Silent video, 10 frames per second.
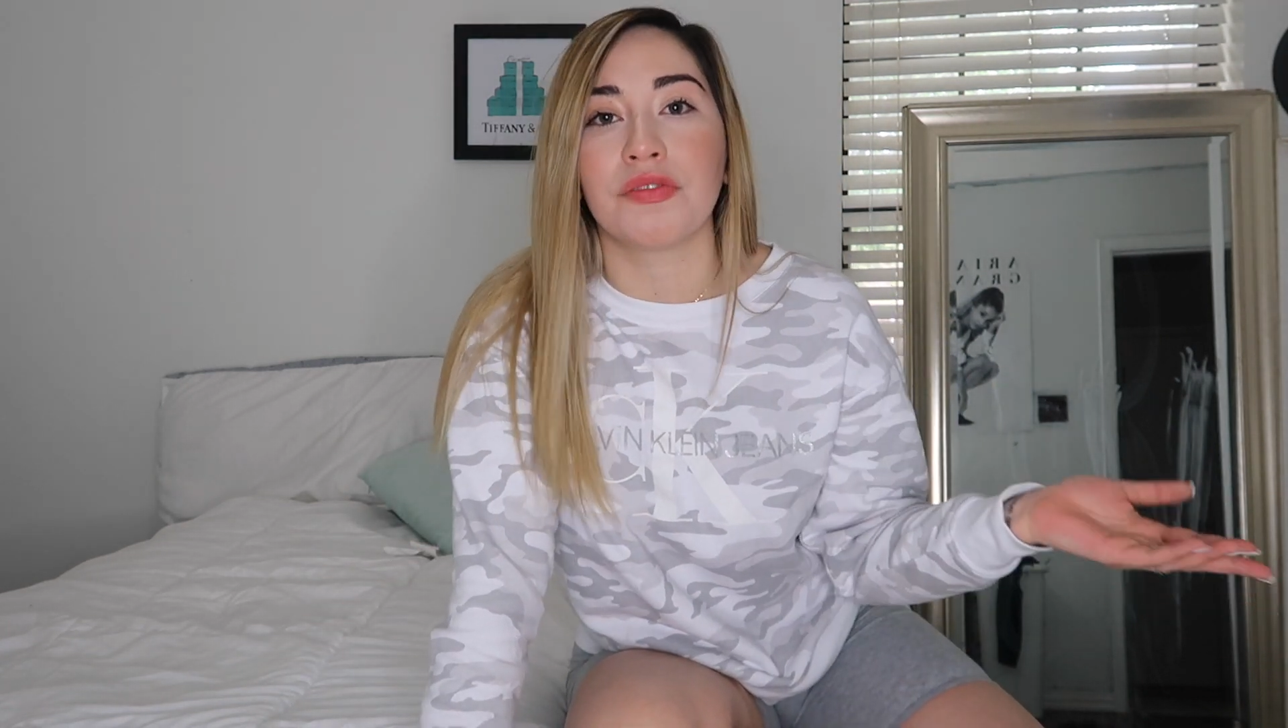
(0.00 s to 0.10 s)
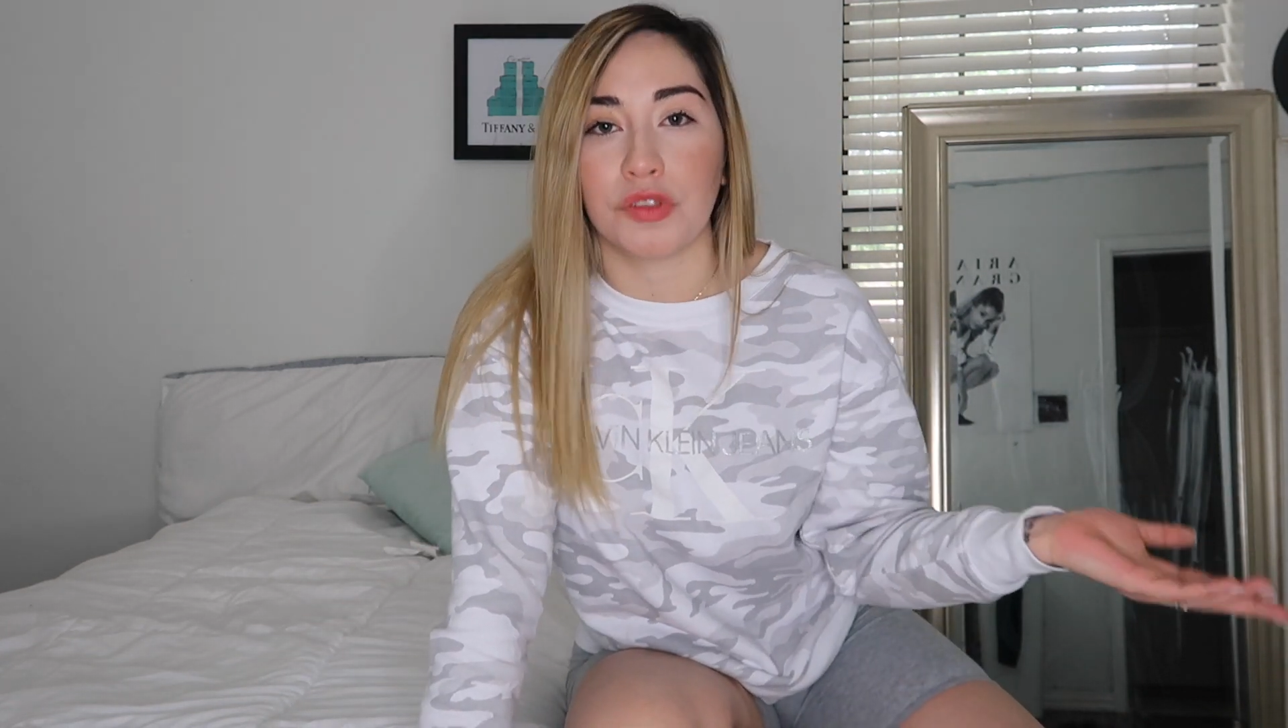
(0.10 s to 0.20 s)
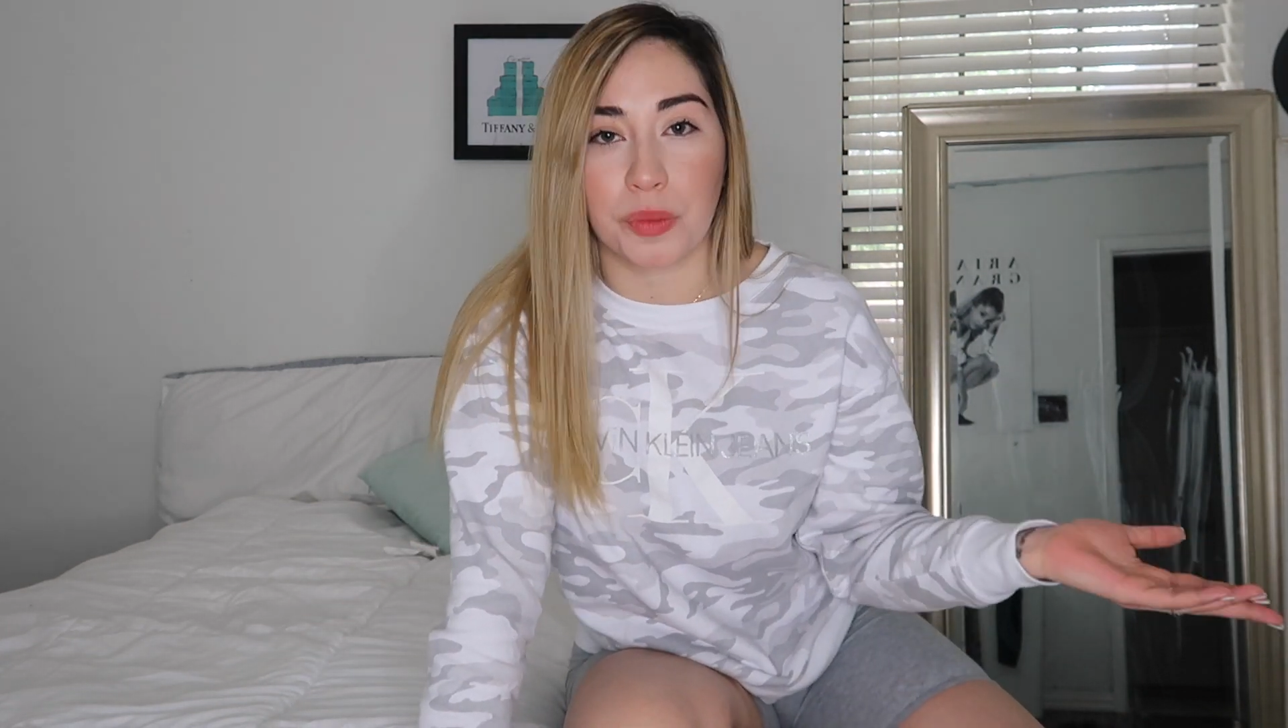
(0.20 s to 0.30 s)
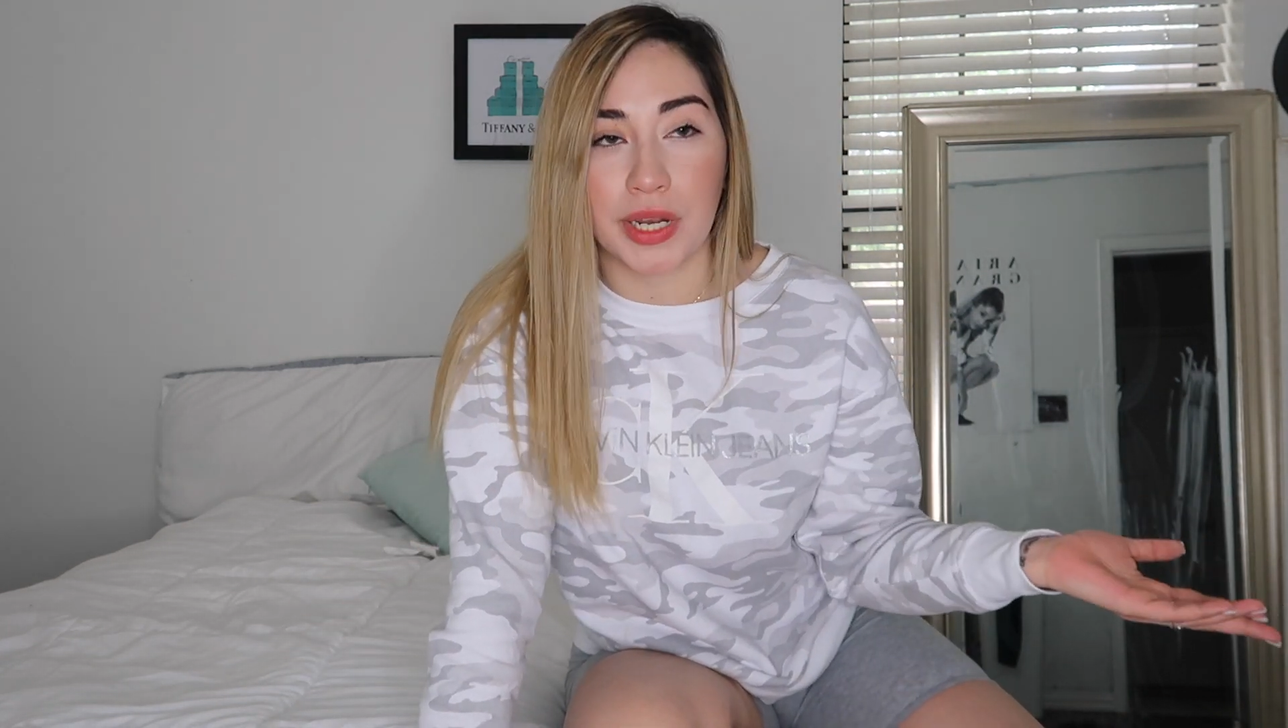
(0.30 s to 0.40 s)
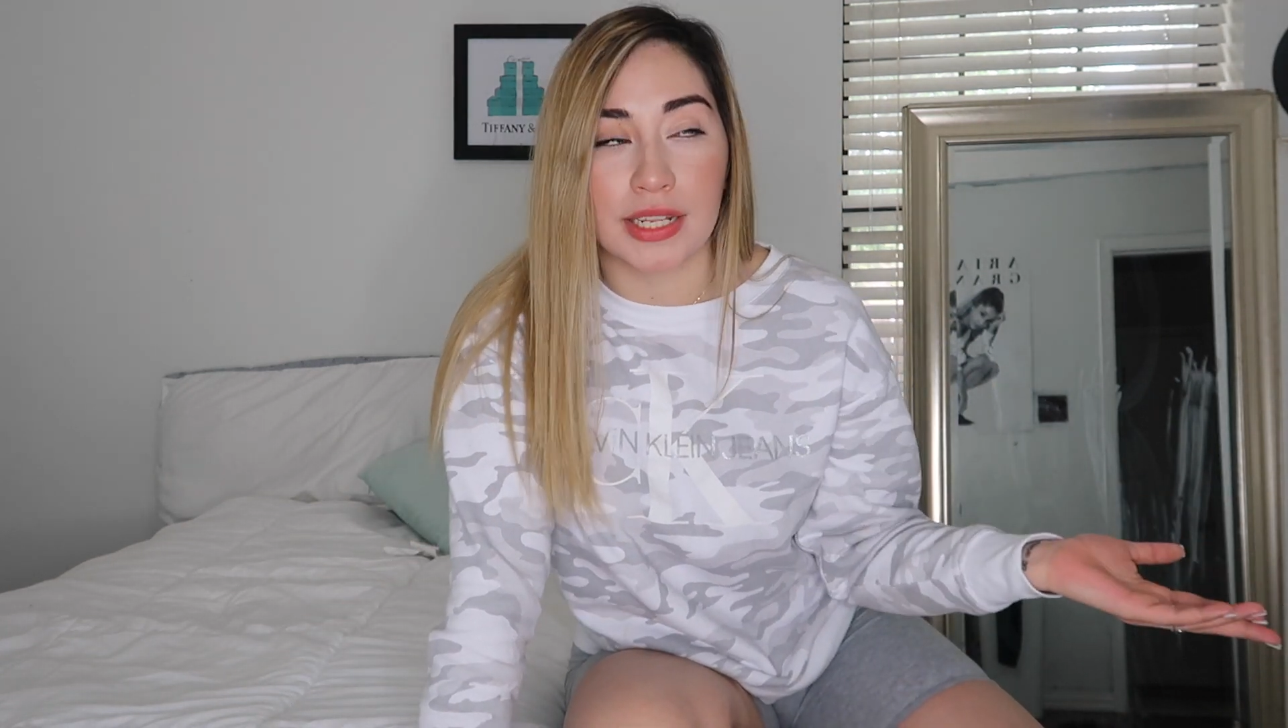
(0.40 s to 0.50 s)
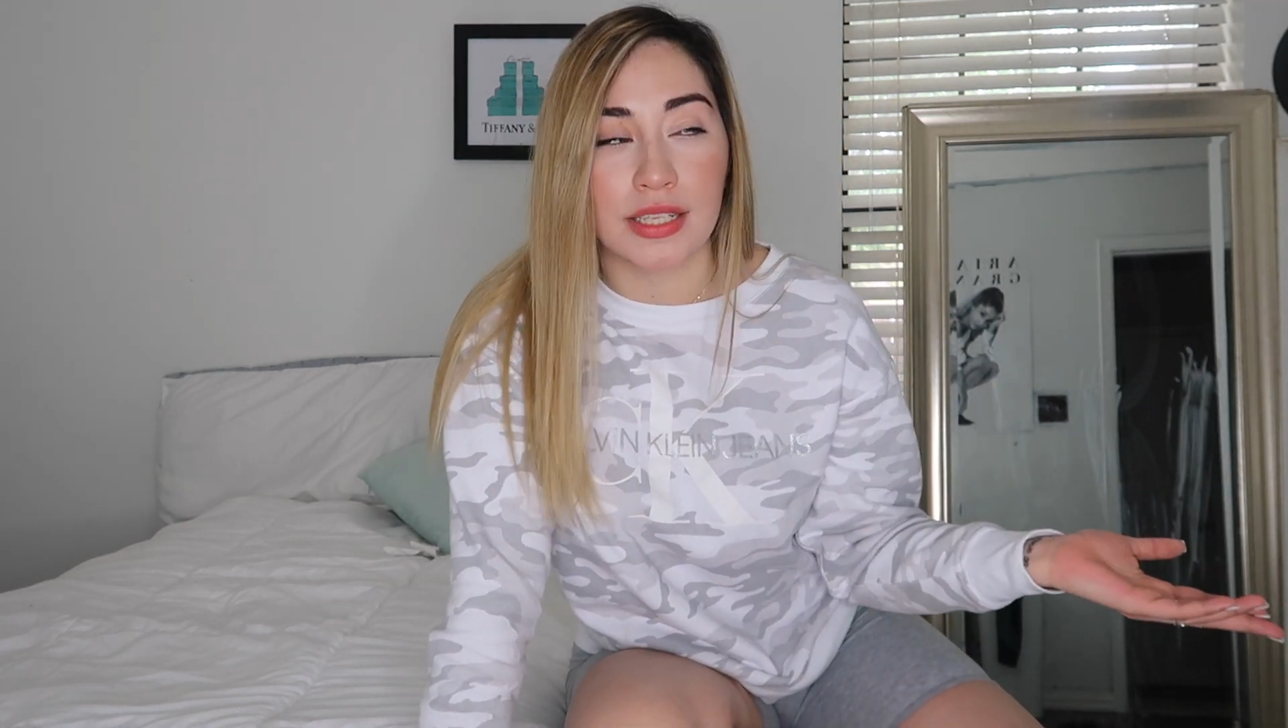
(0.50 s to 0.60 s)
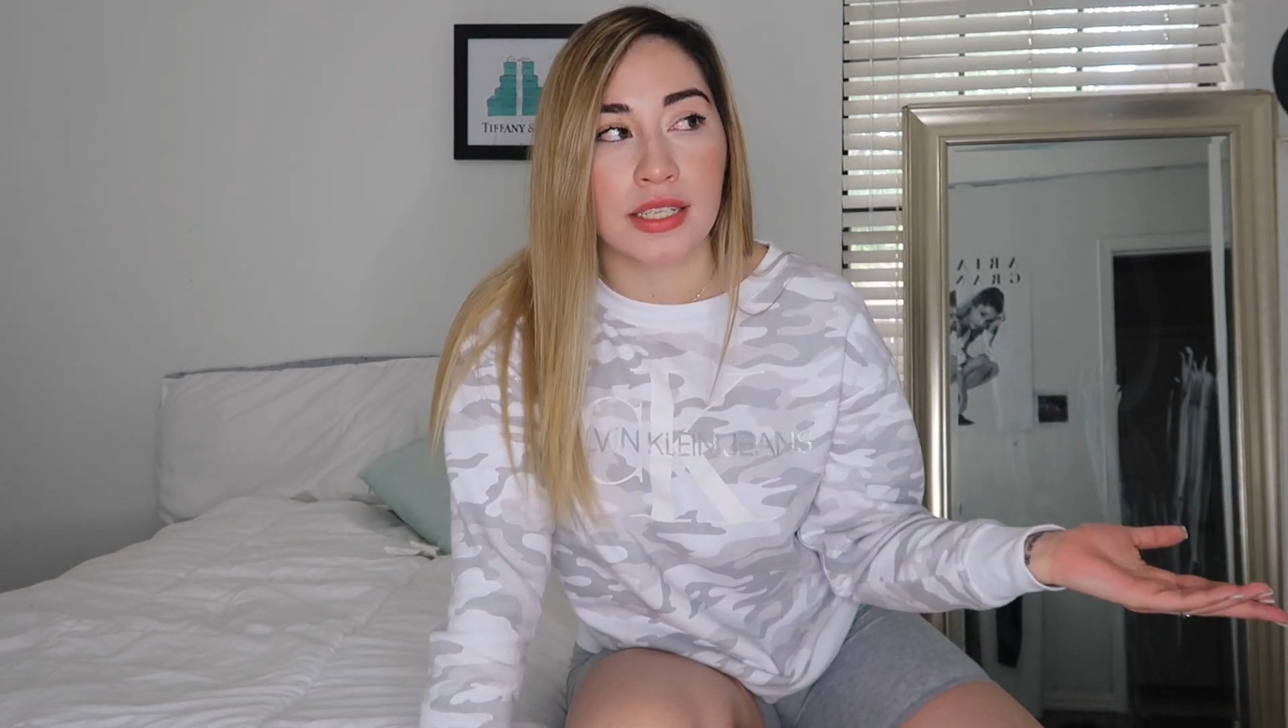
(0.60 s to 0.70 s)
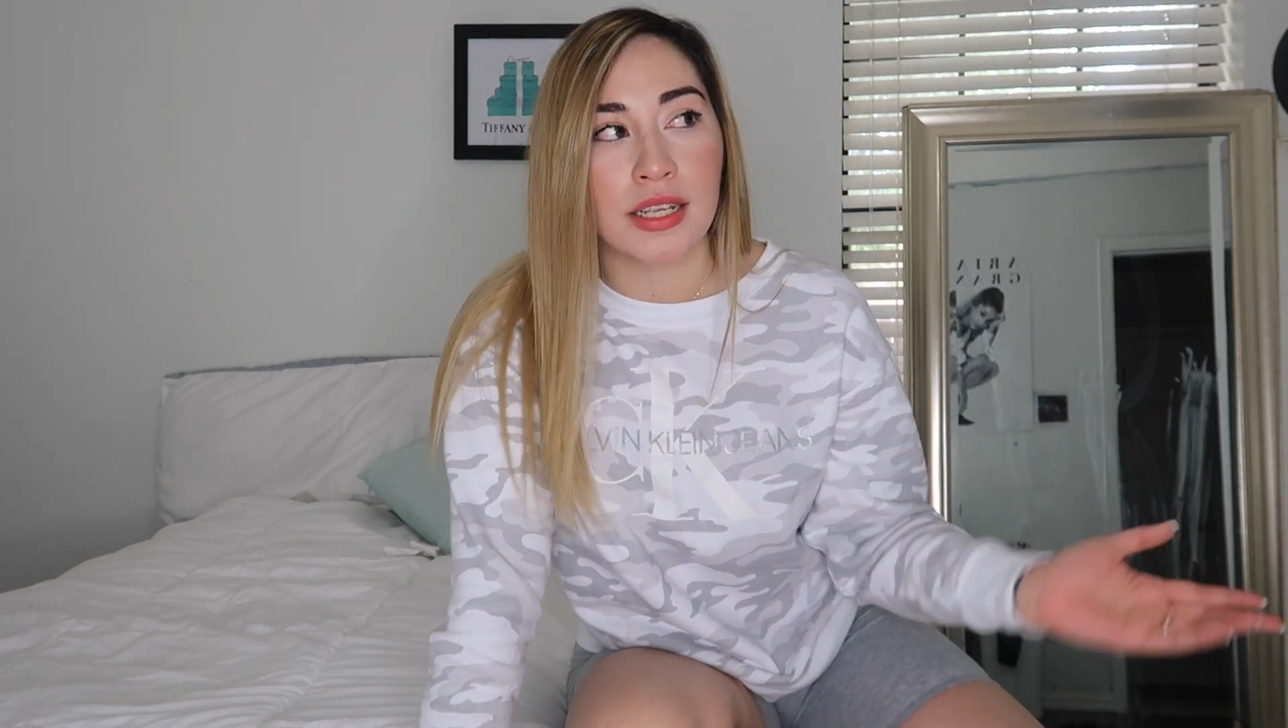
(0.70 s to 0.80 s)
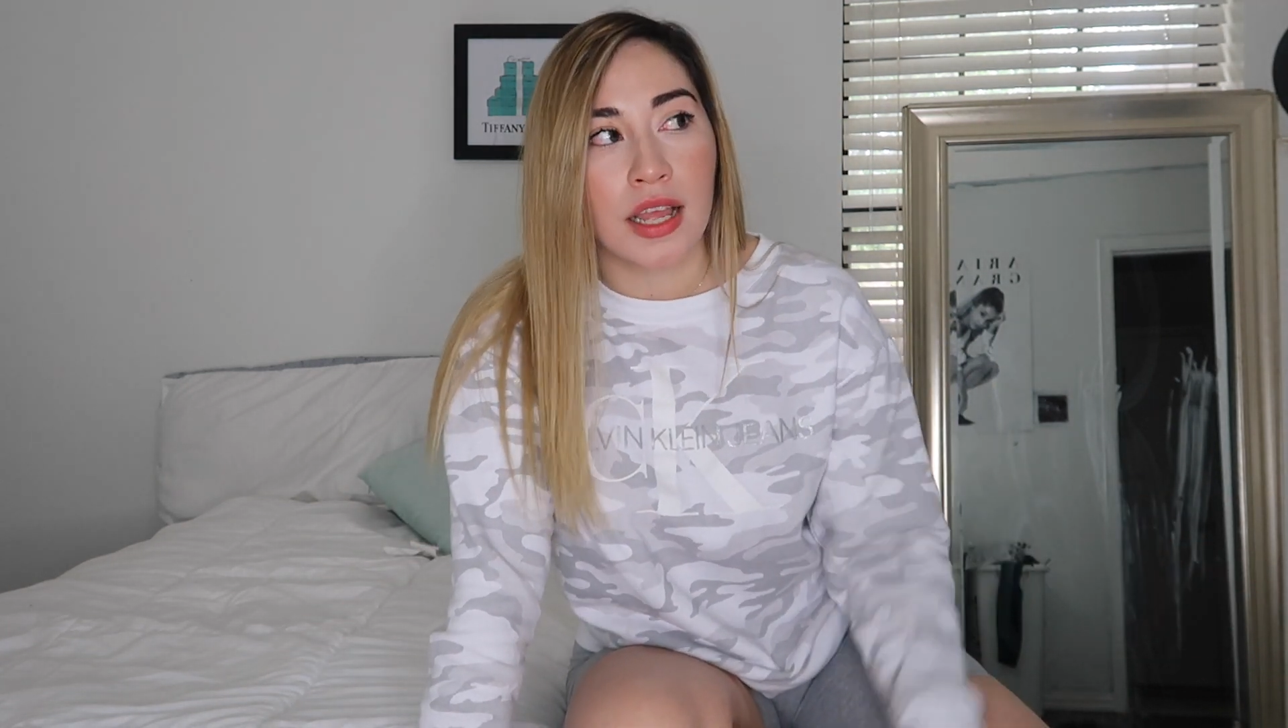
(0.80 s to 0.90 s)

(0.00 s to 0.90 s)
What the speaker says: few minutes.